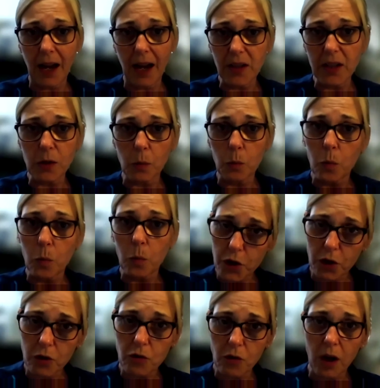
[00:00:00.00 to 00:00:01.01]
having to
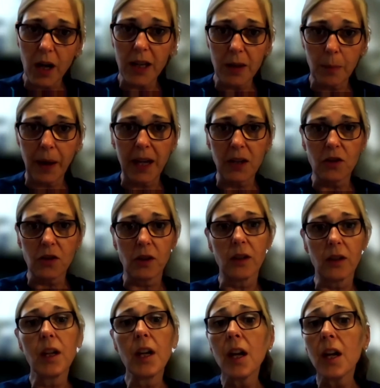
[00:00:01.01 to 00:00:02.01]
wash and dry the
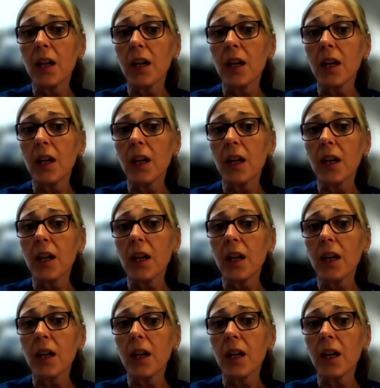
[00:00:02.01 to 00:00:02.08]
patient.